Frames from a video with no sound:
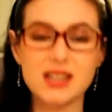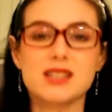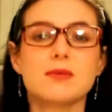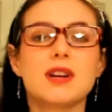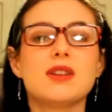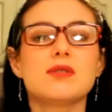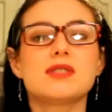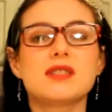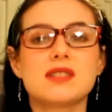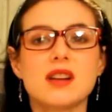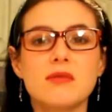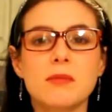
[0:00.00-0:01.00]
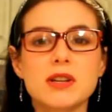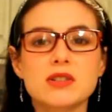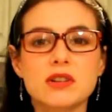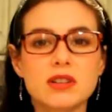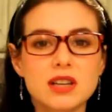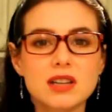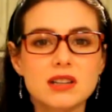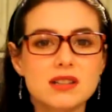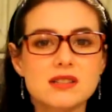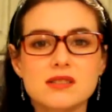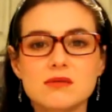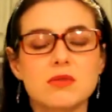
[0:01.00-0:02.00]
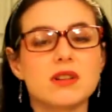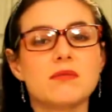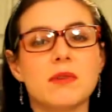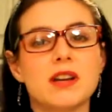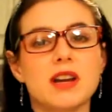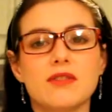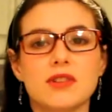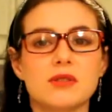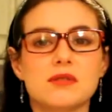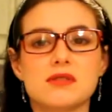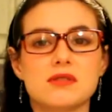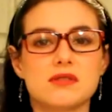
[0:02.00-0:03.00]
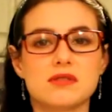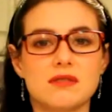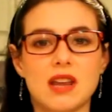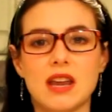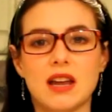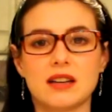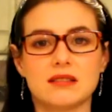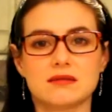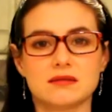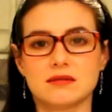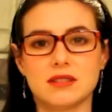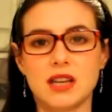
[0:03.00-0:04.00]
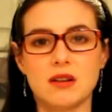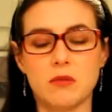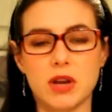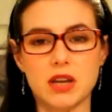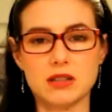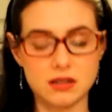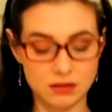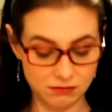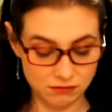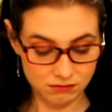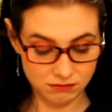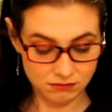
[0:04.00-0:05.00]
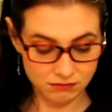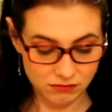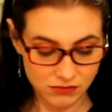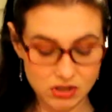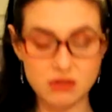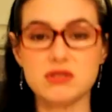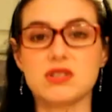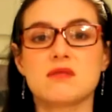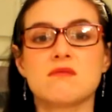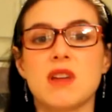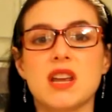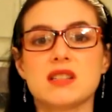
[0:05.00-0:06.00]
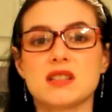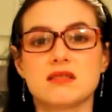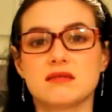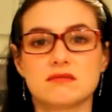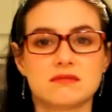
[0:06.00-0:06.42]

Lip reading: It's what I use to stuff my turkey because one of my nephews can't eat wheat, and so it just makes it